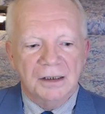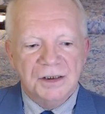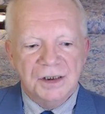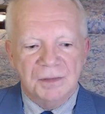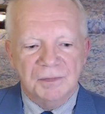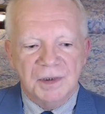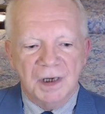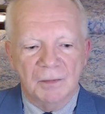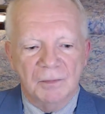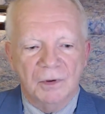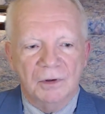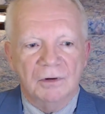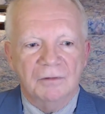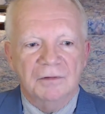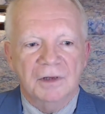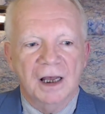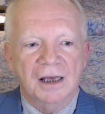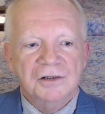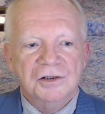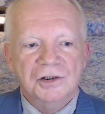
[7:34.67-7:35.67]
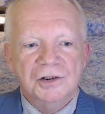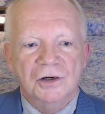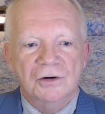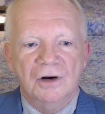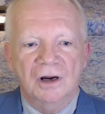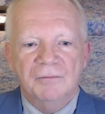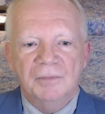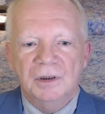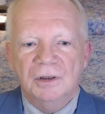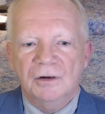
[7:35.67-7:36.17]
September of last
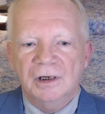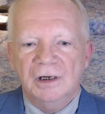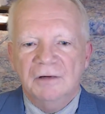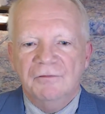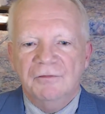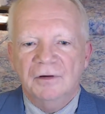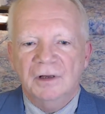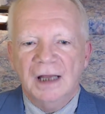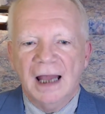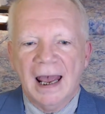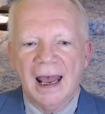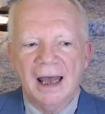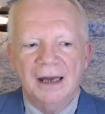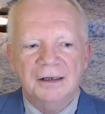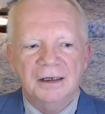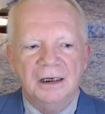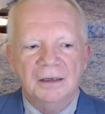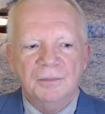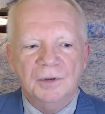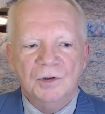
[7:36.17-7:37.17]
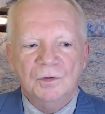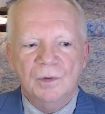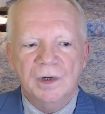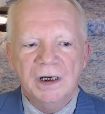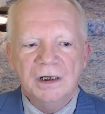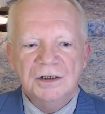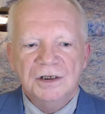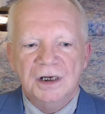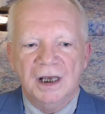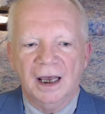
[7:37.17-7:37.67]
year, "I've been looking for land in
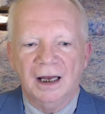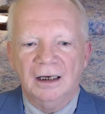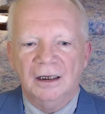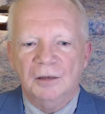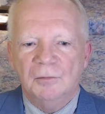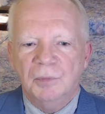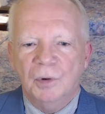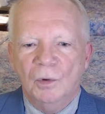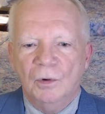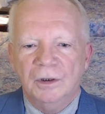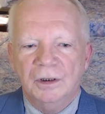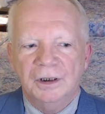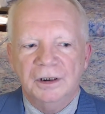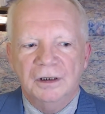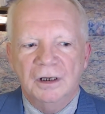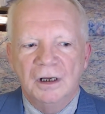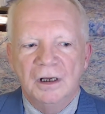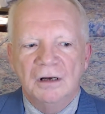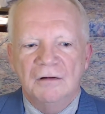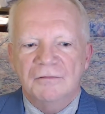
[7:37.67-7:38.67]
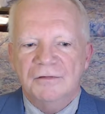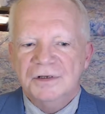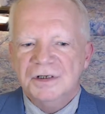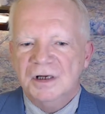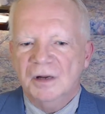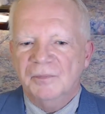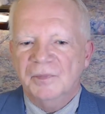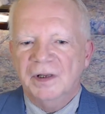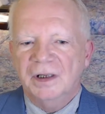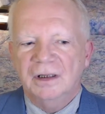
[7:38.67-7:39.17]
between Seattle and Portland for
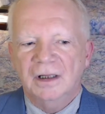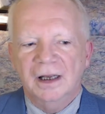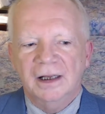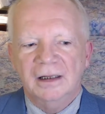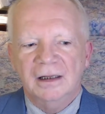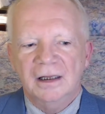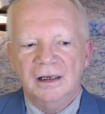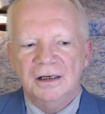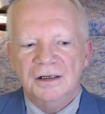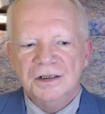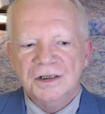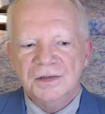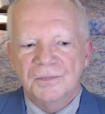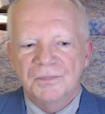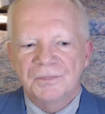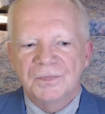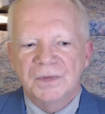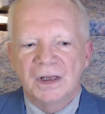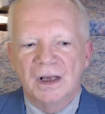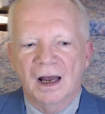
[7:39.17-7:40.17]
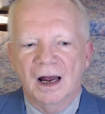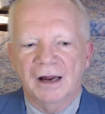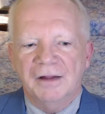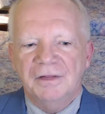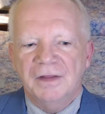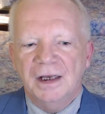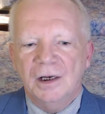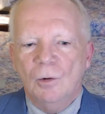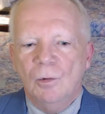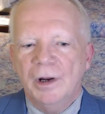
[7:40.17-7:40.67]
something like this. I
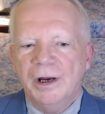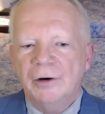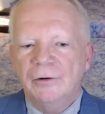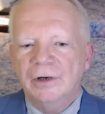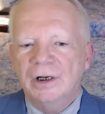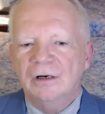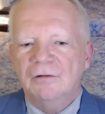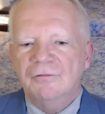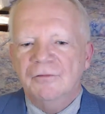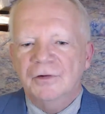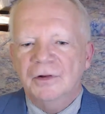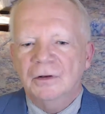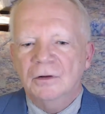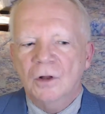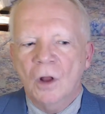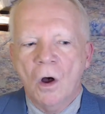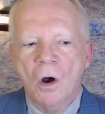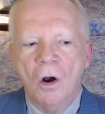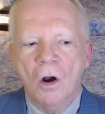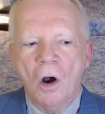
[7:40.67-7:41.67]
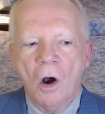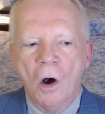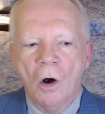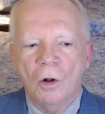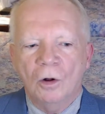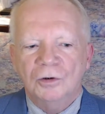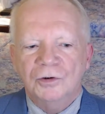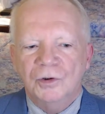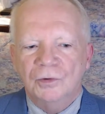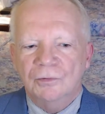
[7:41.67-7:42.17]
think we are in for the long
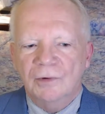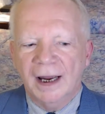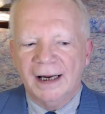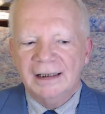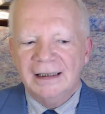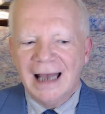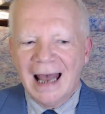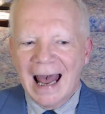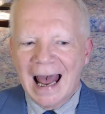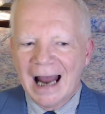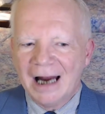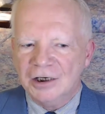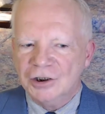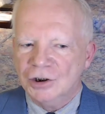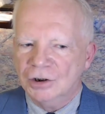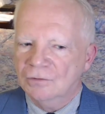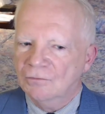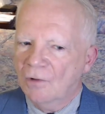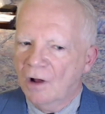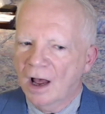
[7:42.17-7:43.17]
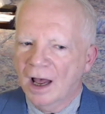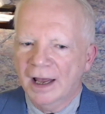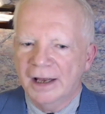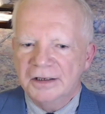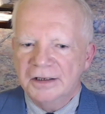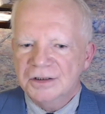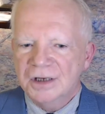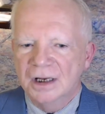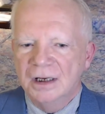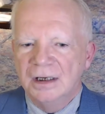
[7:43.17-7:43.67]
haul direct action
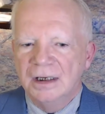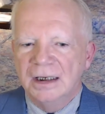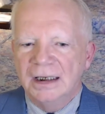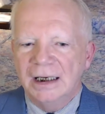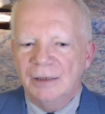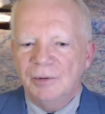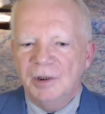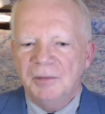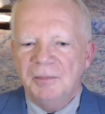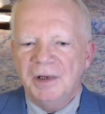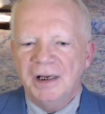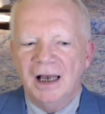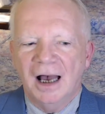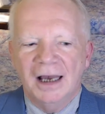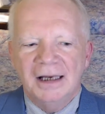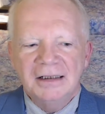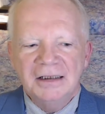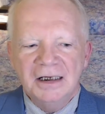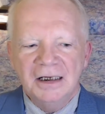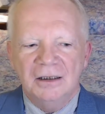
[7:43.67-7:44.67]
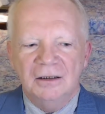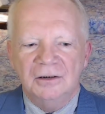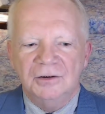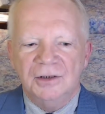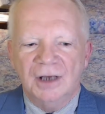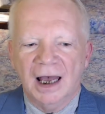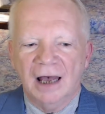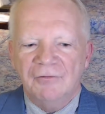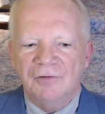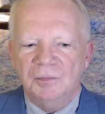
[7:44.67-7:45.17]
wise. It would be ideal
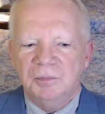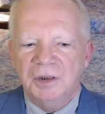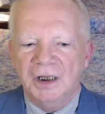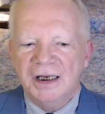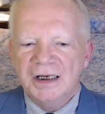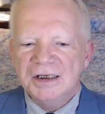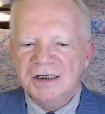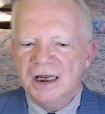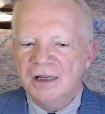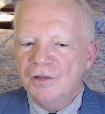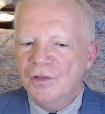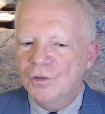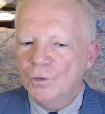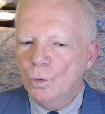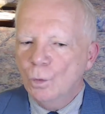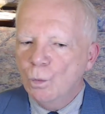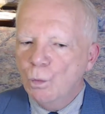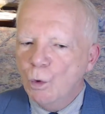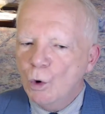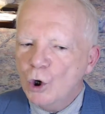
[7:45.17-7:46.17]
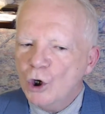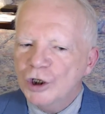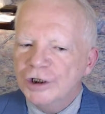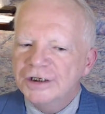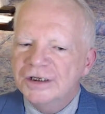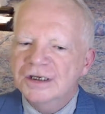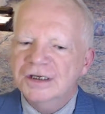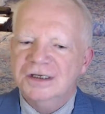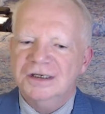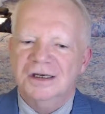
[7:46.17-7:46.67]
to have a place in the
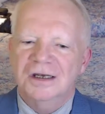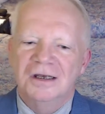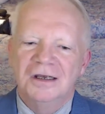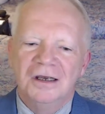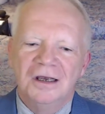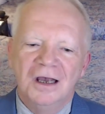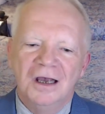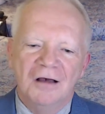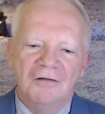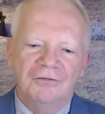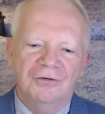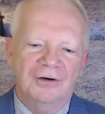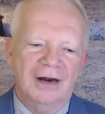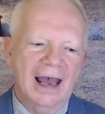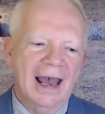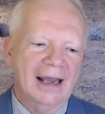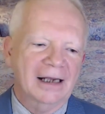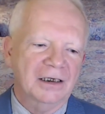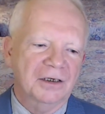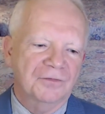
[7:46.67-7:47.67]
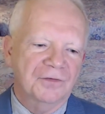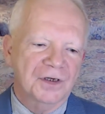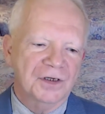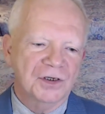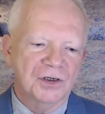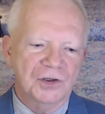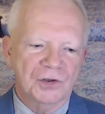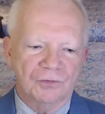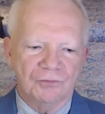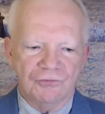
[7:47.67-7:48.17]
woods for
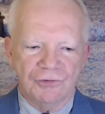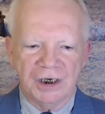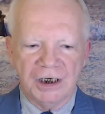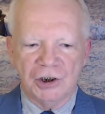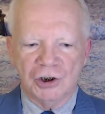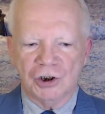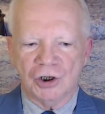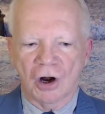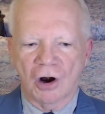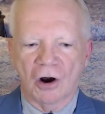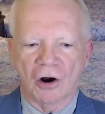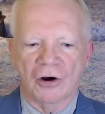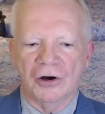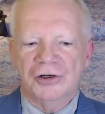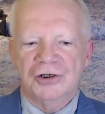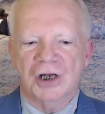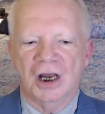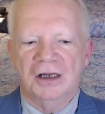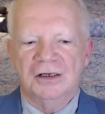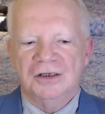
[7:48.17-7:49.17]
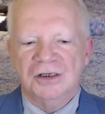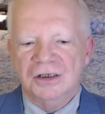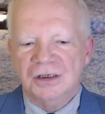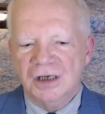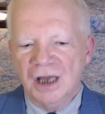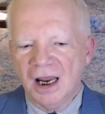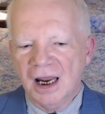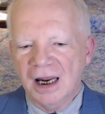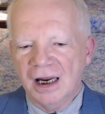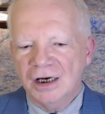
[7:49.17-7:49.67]
activists to recharge and
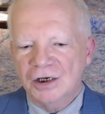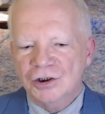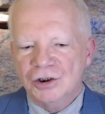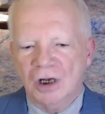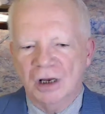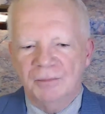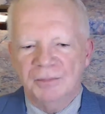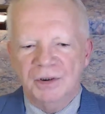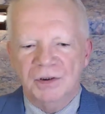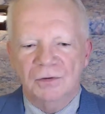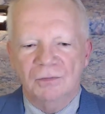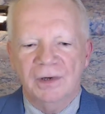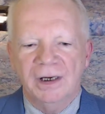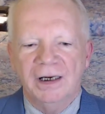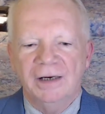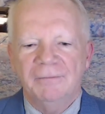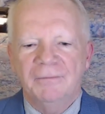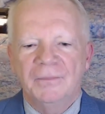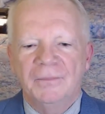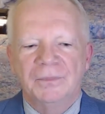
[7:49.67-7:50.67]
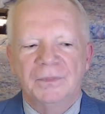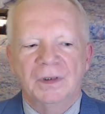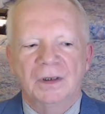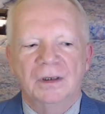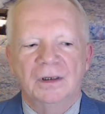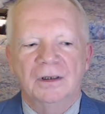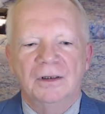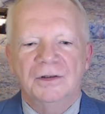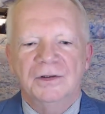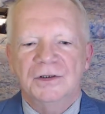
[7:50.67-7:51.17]
stage between
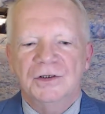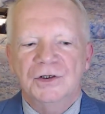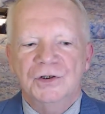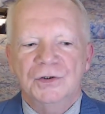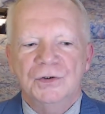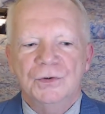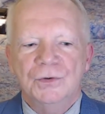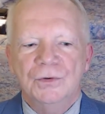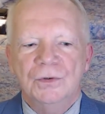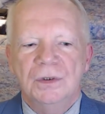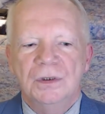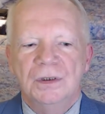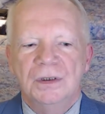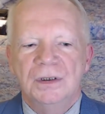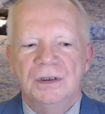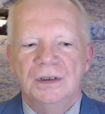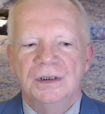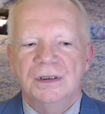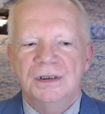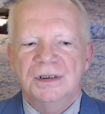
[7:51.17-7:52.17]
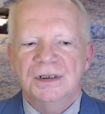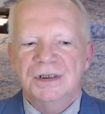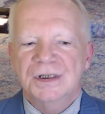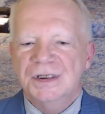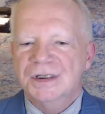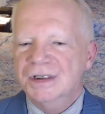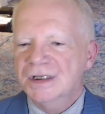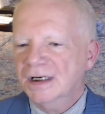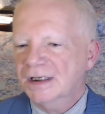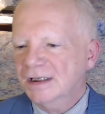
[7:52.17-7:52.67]
the two
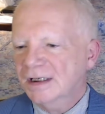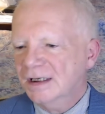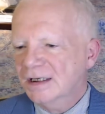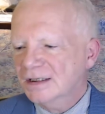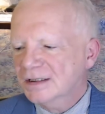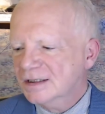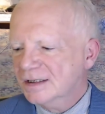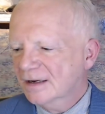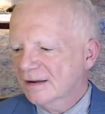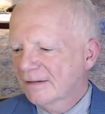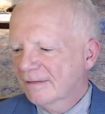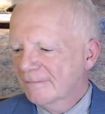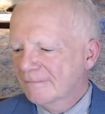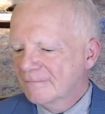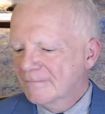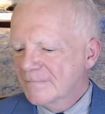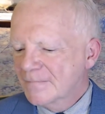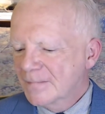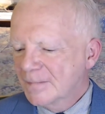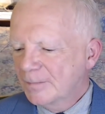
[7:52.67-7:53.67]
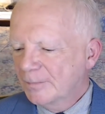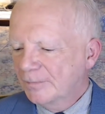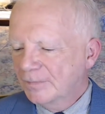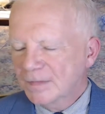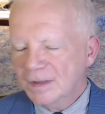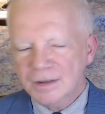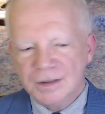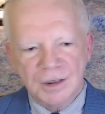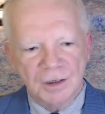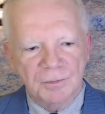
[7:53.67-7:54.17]
cities."
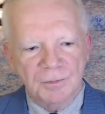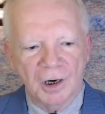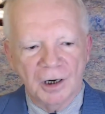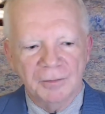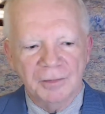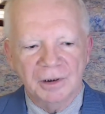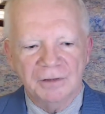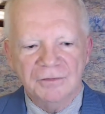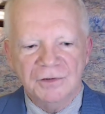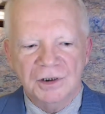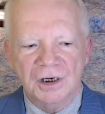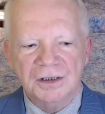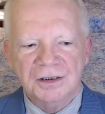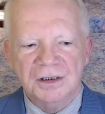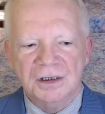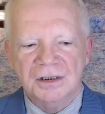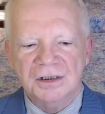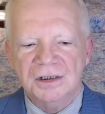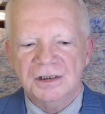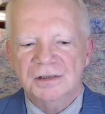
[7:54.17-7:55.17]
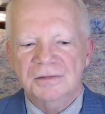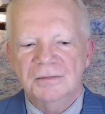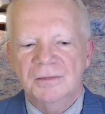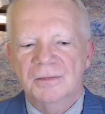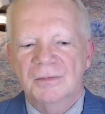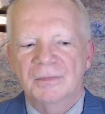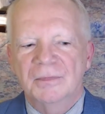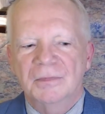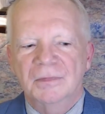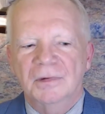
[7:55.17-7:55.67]
Is the Department of Justice
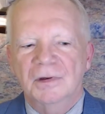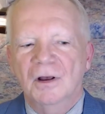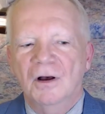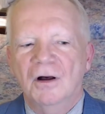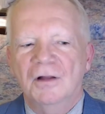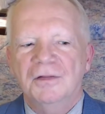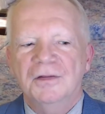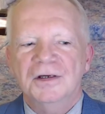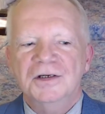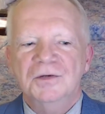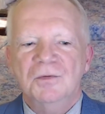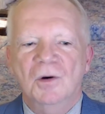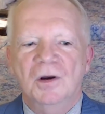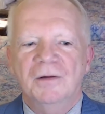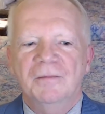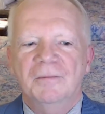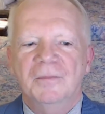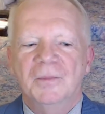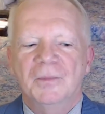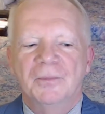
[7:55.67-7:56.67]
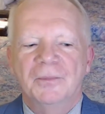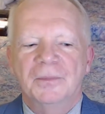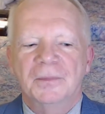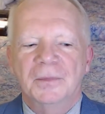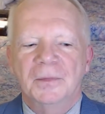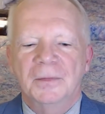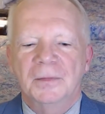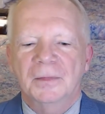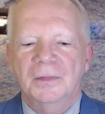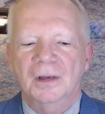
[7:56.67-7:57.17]
on this one?
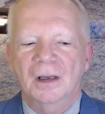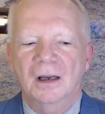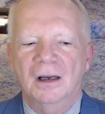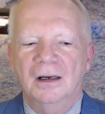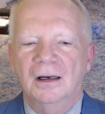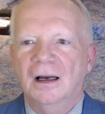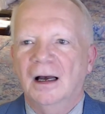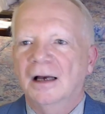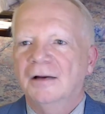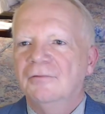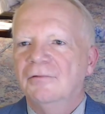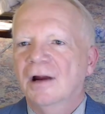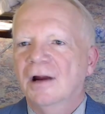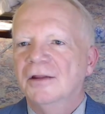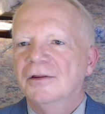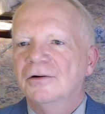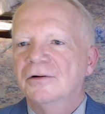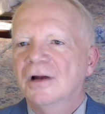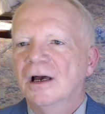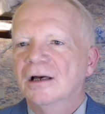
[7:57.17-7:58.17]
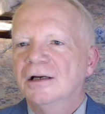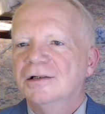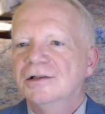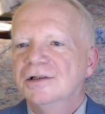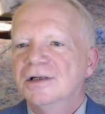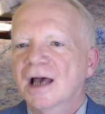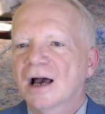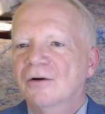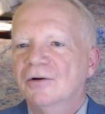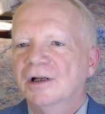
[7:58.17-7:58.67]
I rather
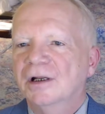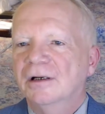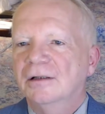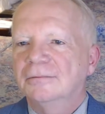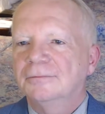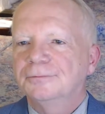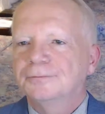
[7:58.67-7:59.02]
doubt it.